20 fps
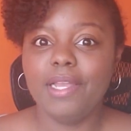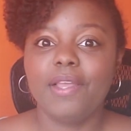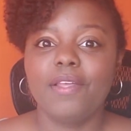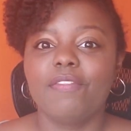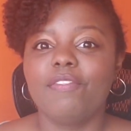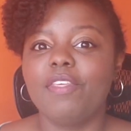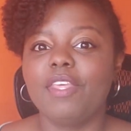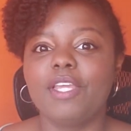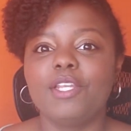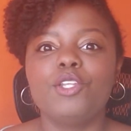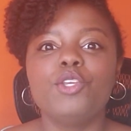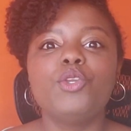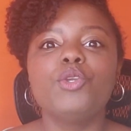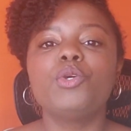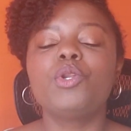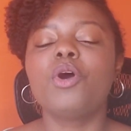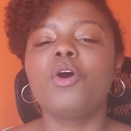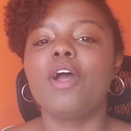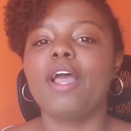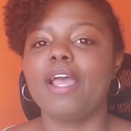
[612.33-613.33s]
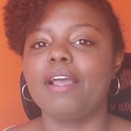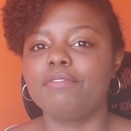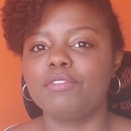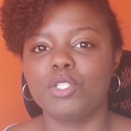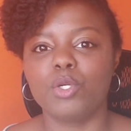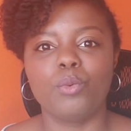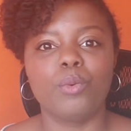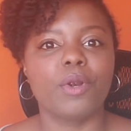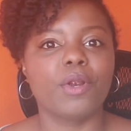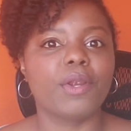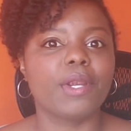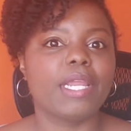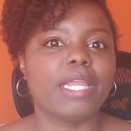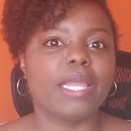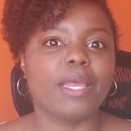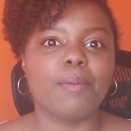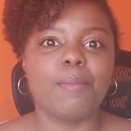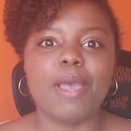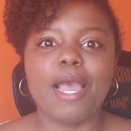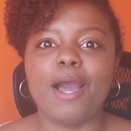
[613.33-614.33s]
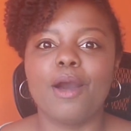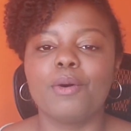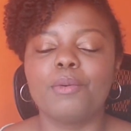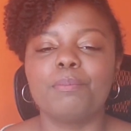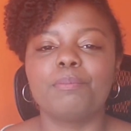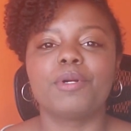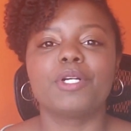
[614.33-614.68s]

then you don't have to worry about